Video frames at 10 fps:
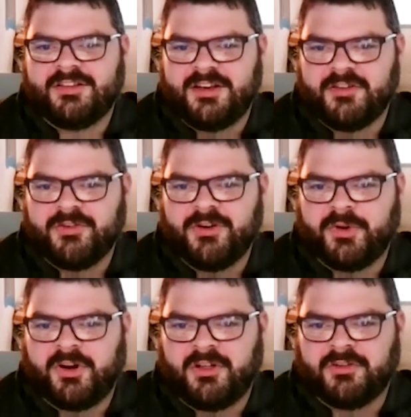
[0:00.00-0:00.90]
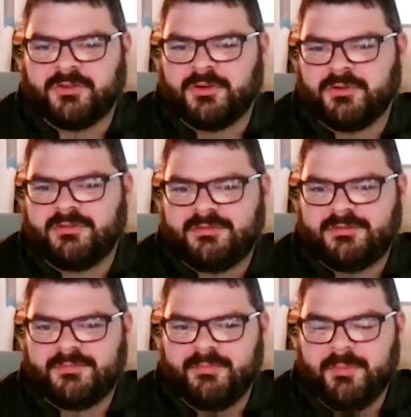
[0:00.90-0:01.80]
different, but
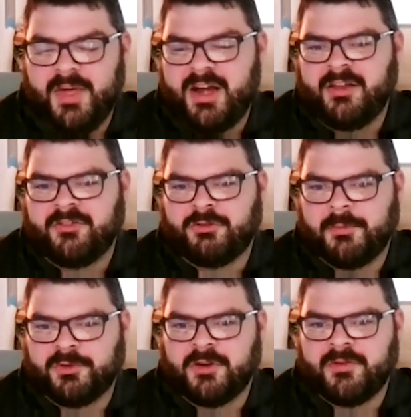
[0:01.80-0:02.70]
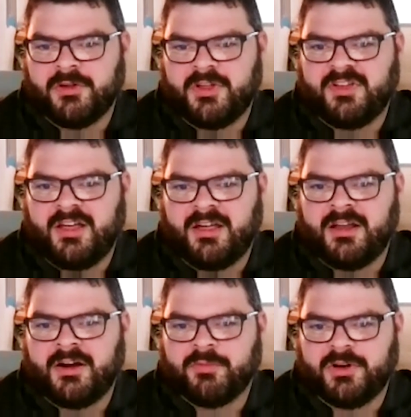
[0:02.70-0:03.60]
it made it easier to observe and really take
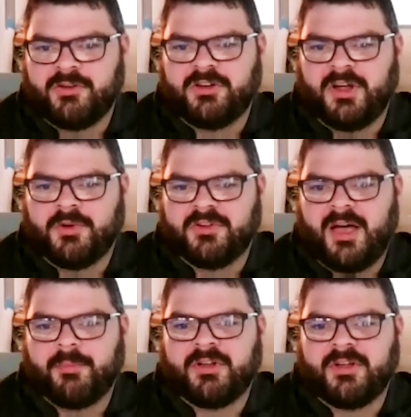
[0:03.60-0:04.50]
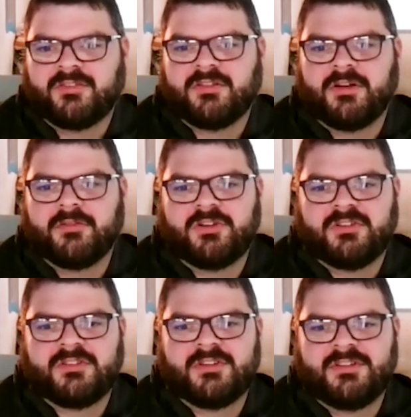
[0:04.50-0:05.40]
in and appreciate what's happening instead of
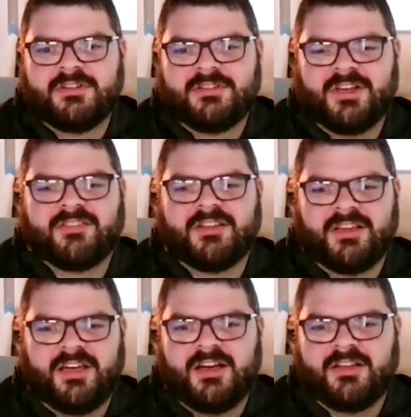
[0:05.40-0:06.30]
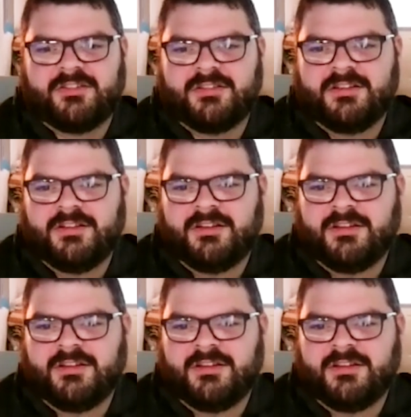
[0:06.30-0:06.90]
just, like I said, the chaos.